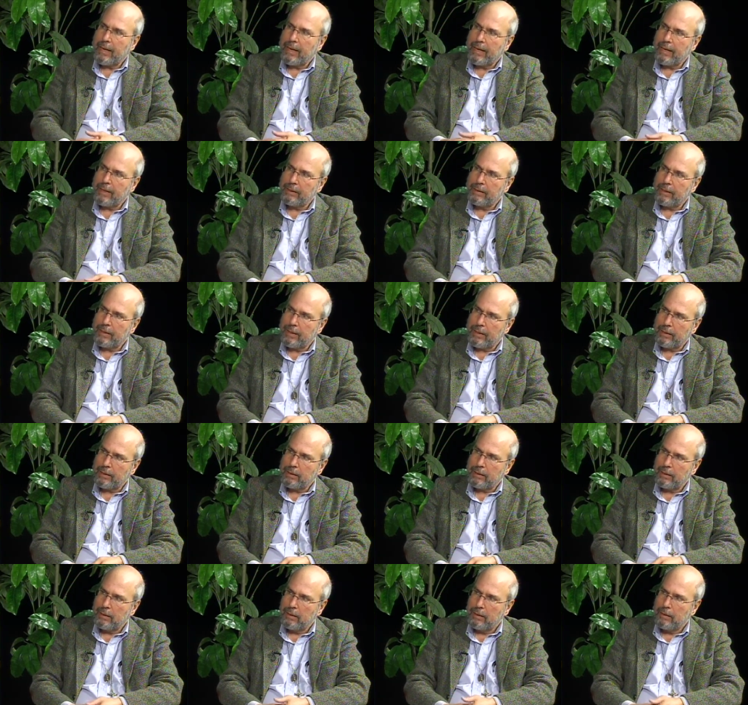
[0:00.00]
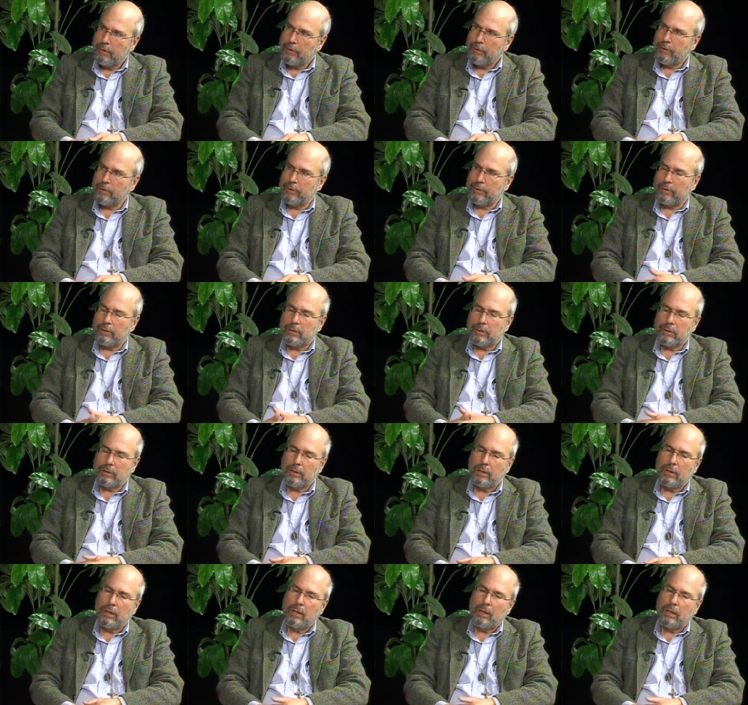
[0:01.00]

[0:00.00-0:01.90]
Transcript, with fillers: had that thirst,